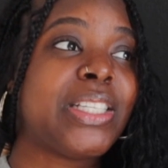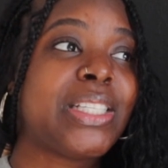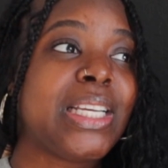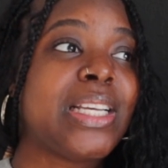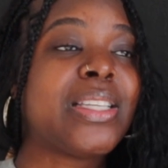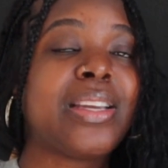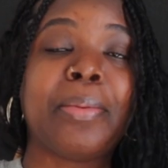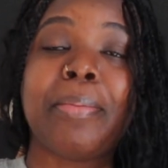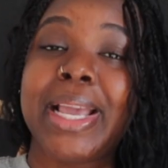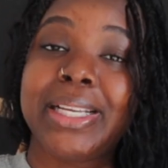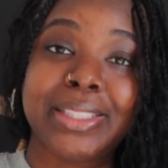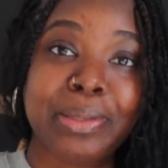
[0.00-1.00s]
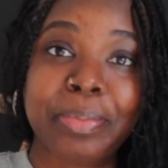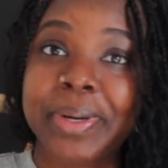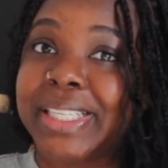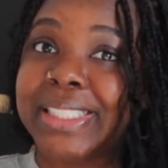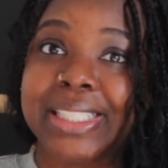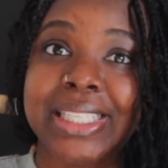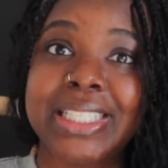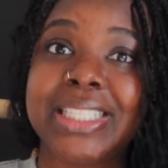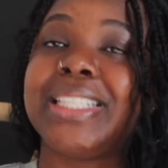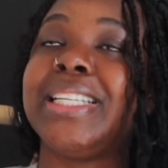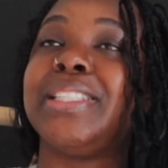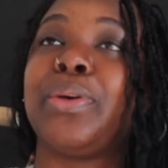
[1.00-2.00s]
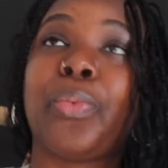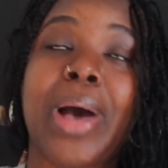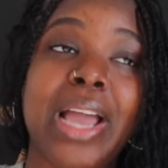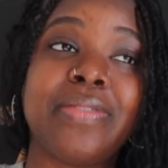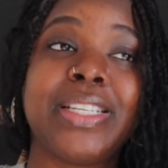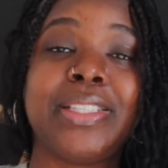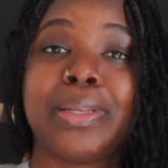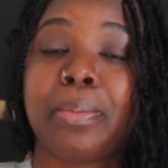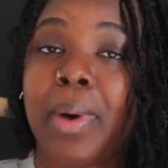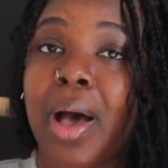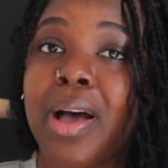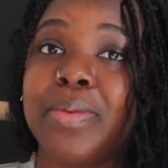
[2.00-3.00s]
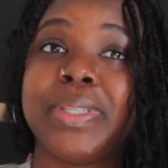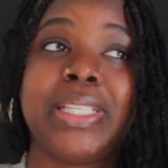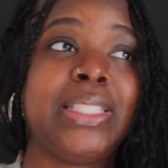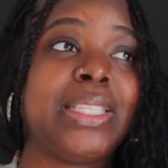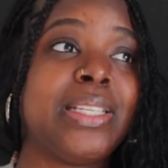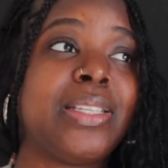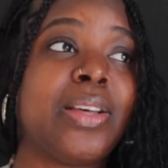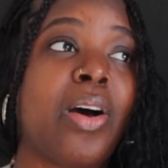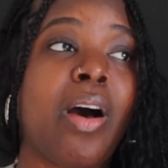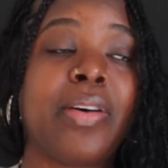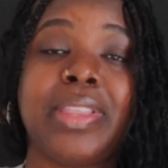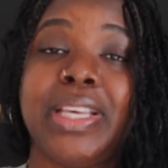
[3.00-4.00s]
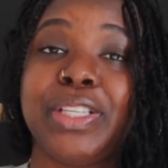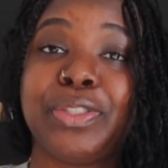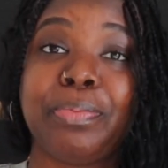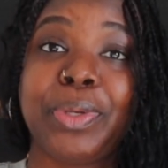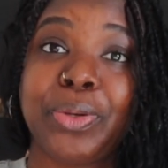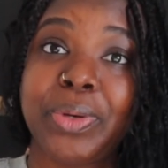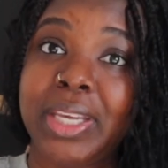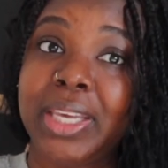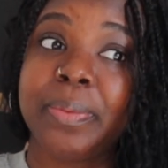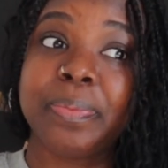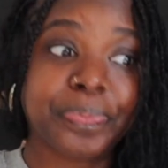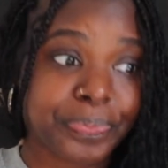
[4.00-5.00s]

She is an amazing person. She's a wife, she's a mom, she's into all things beauty,